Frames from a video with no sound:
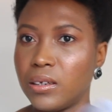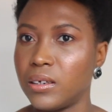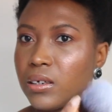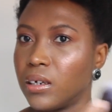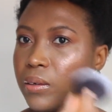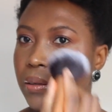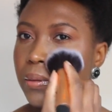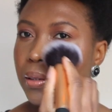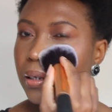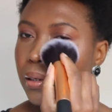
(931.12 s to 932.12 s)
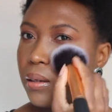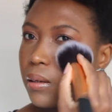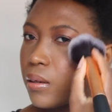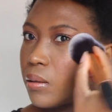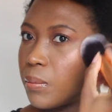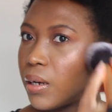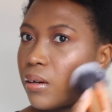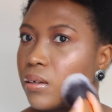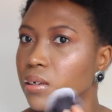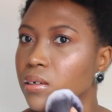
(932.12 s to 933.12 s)
and then go in with the
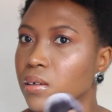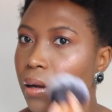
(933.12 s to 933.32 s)
powder